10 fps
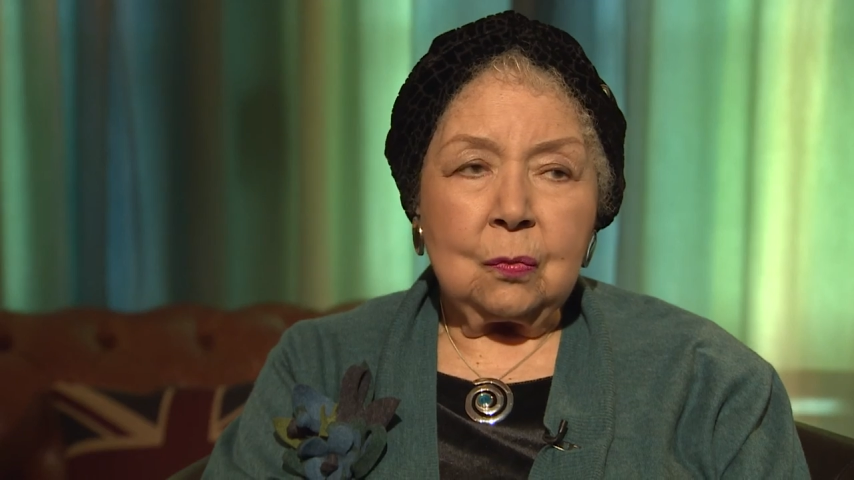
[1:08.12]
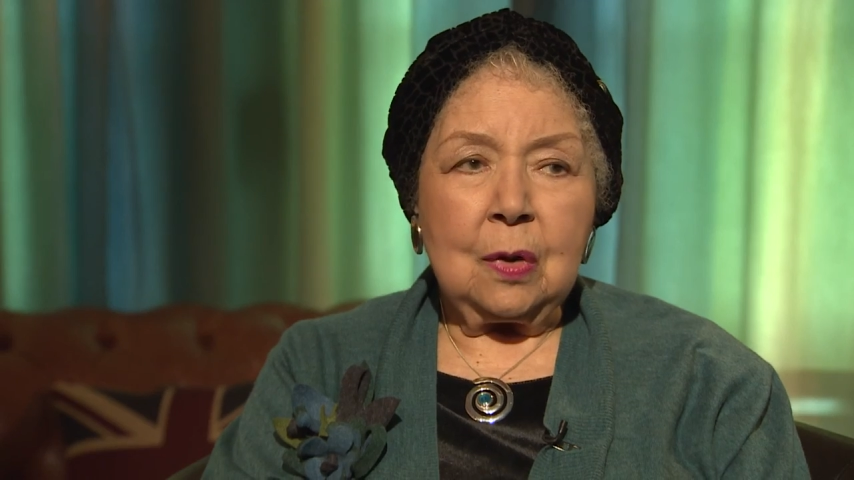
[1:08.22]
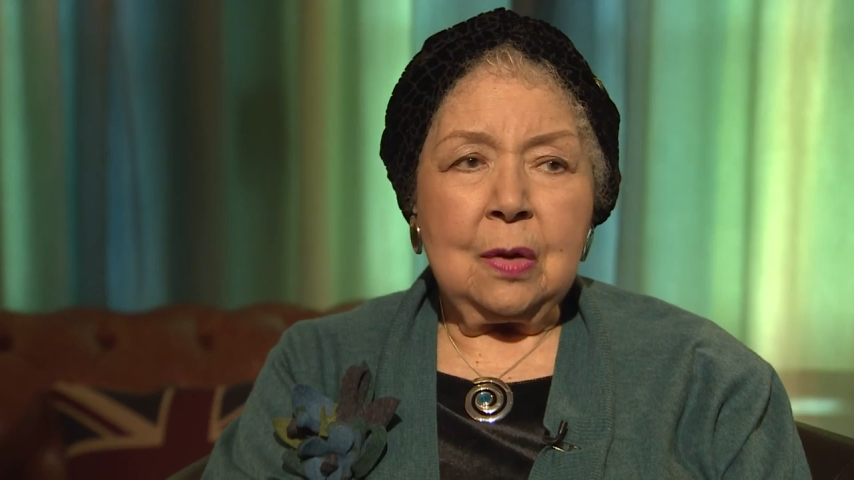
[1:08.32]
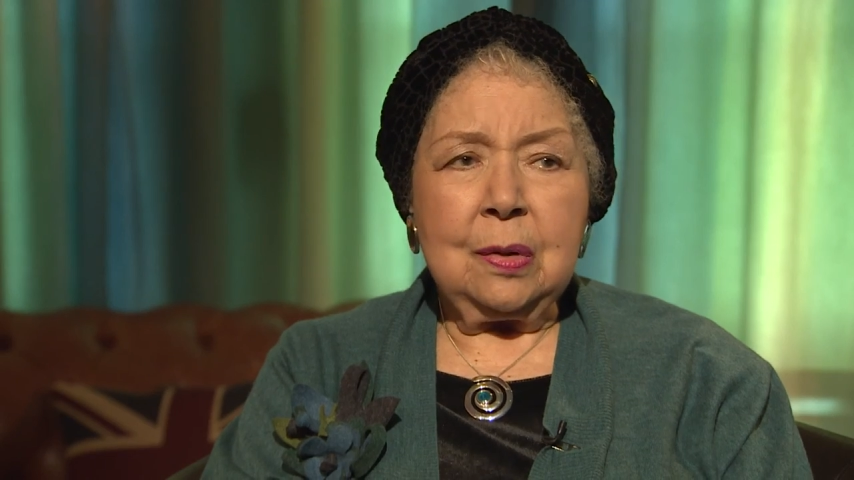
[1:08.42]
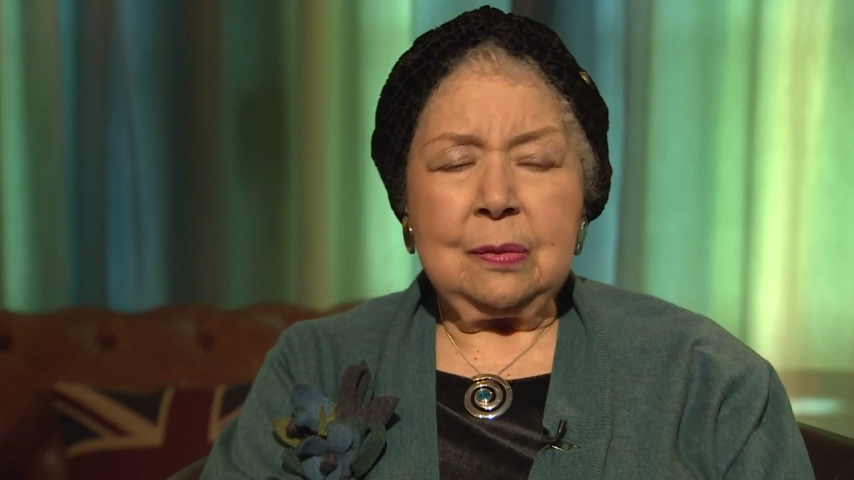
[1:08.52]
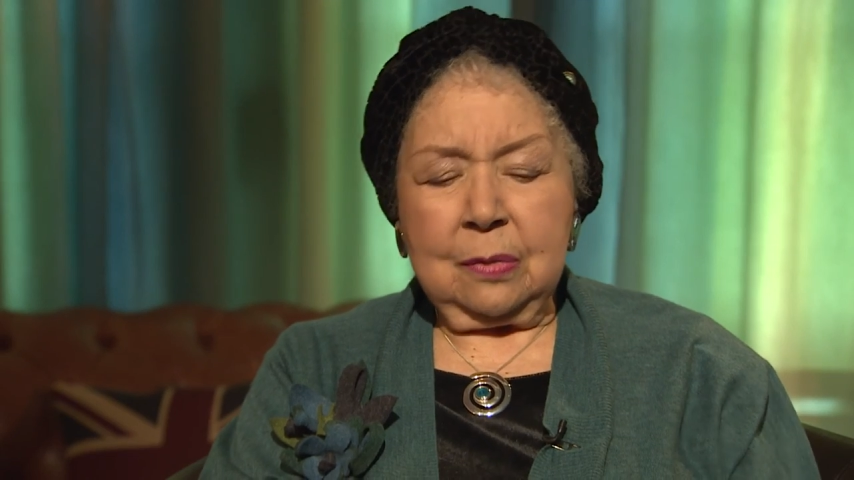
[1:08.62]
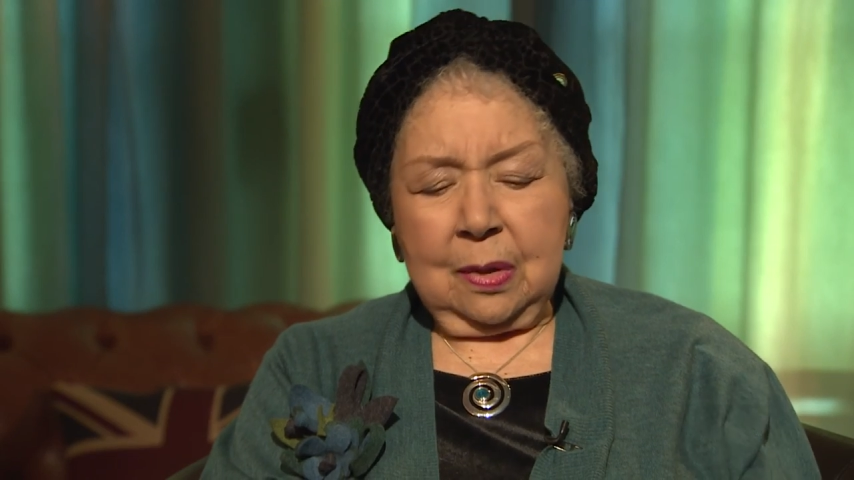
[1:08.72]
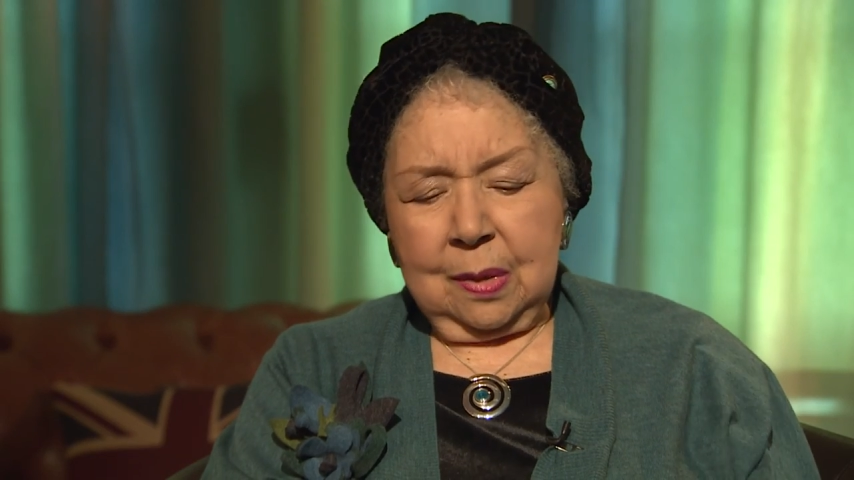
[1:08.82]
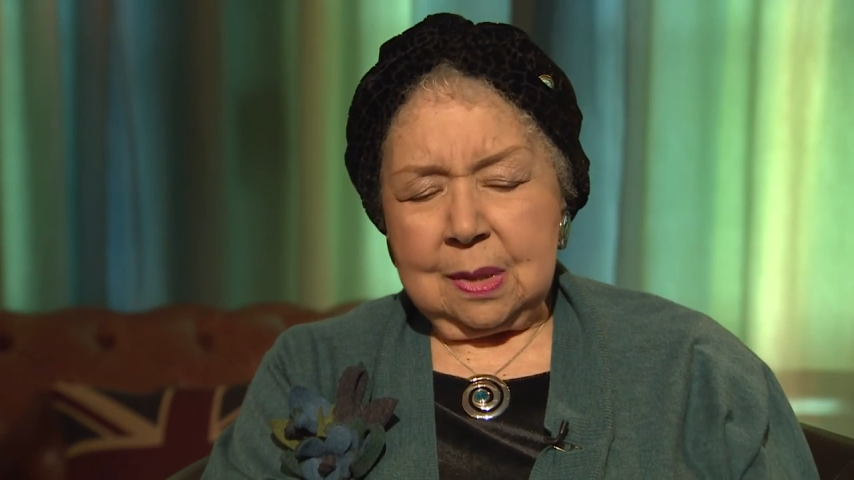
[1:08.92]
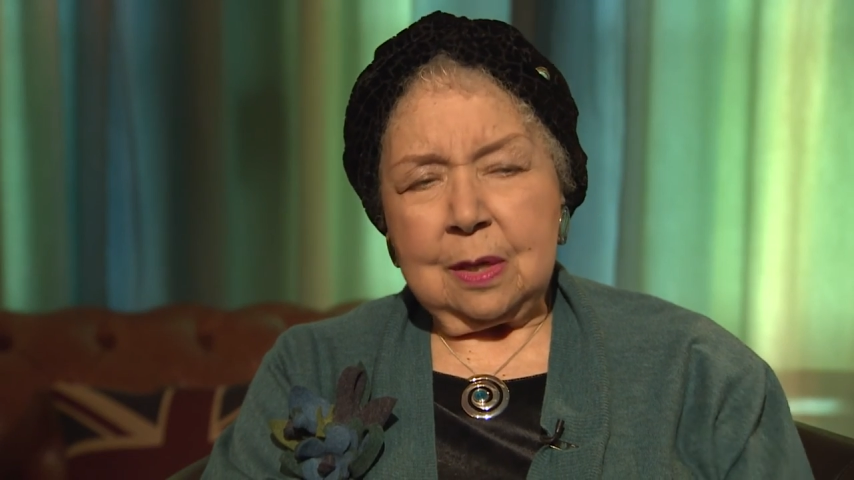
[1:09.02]
Very,
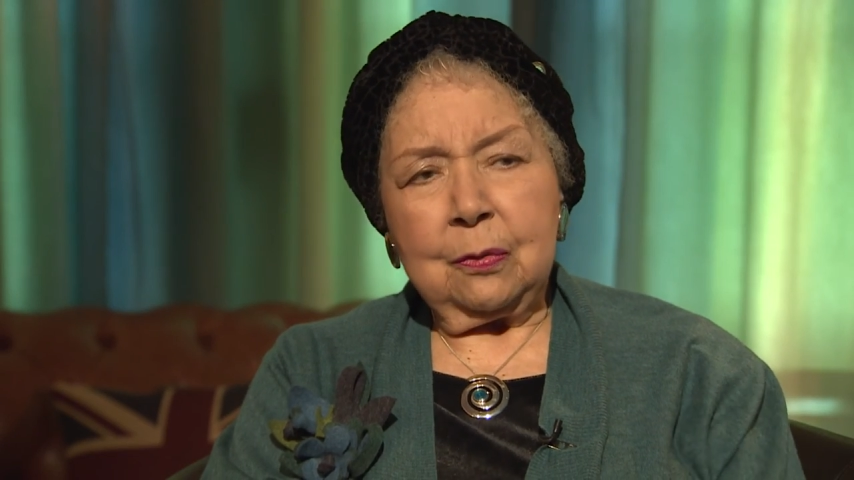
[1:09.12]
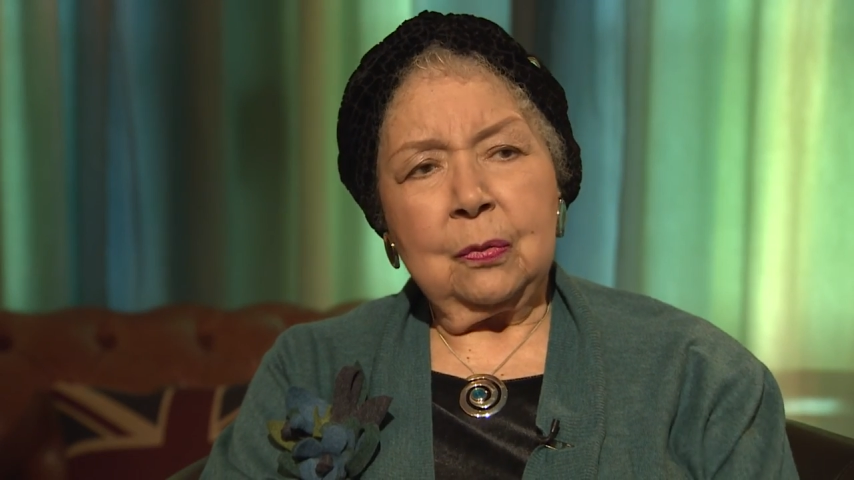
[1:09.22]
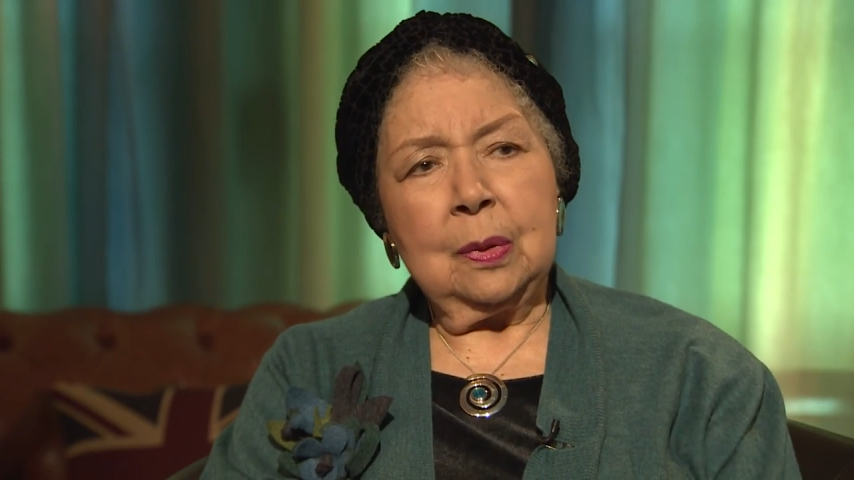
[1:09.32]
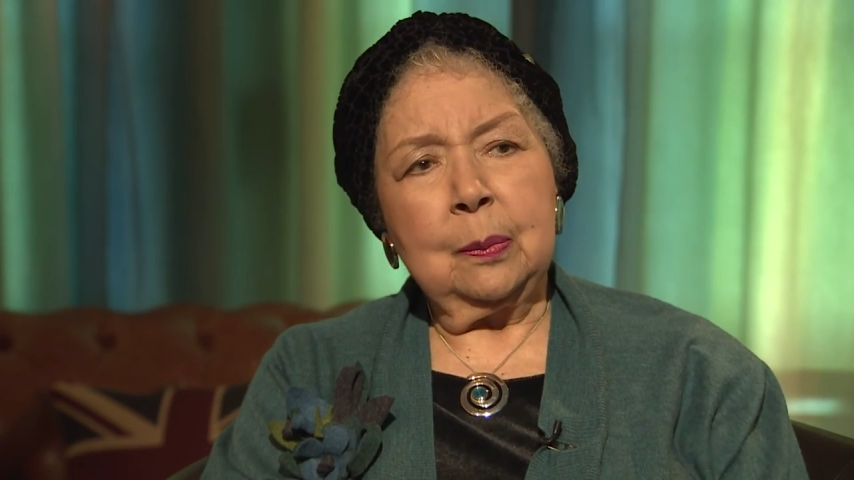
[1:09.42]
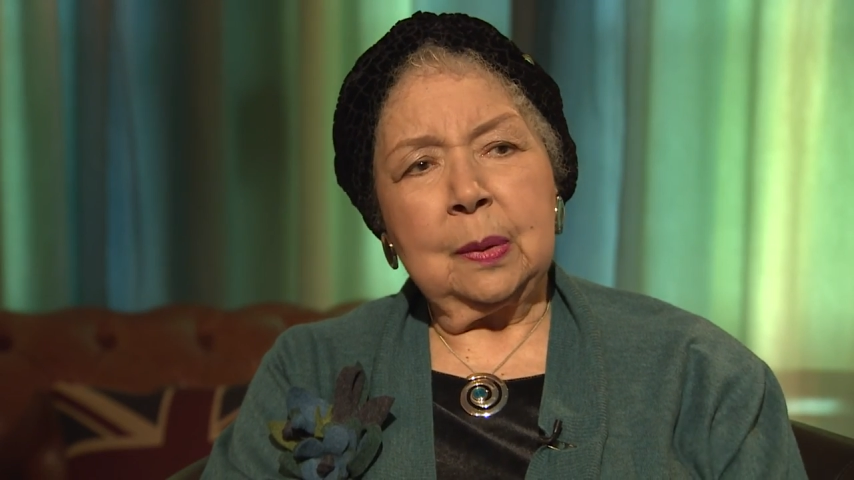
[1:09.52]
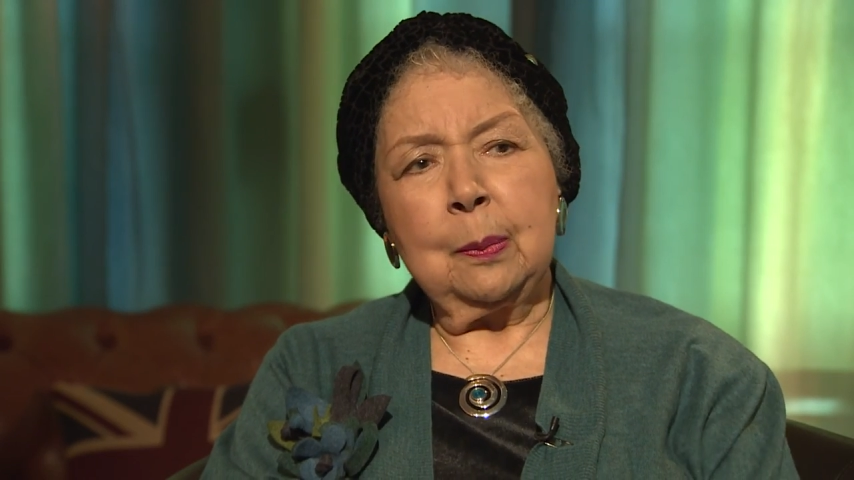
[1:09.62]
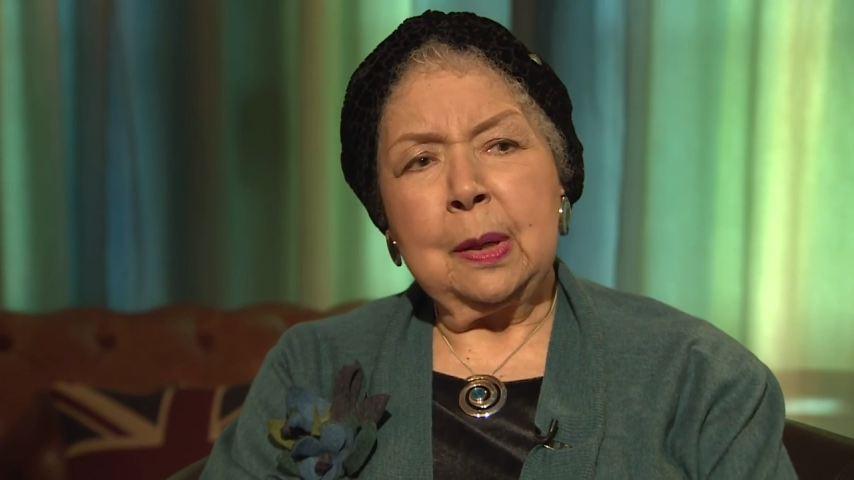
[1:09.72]
very different.